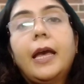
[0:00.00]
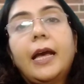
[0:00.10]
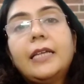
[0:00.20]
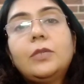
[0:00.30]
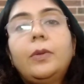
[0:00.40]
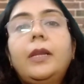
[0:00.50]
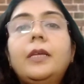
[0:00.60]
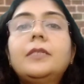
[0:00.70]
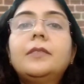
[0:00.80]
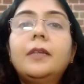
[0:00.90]
as well
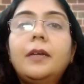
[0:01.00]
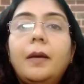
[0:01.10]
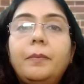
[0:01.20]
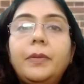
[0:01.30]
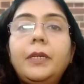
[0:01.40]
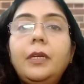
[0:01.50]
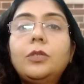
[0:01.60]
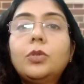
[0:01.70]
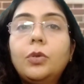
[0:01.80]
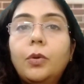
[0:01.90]
as the company
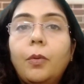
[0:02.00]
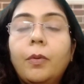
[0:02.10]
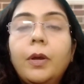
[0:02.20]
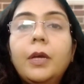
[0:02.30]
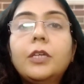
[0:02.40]
to grow.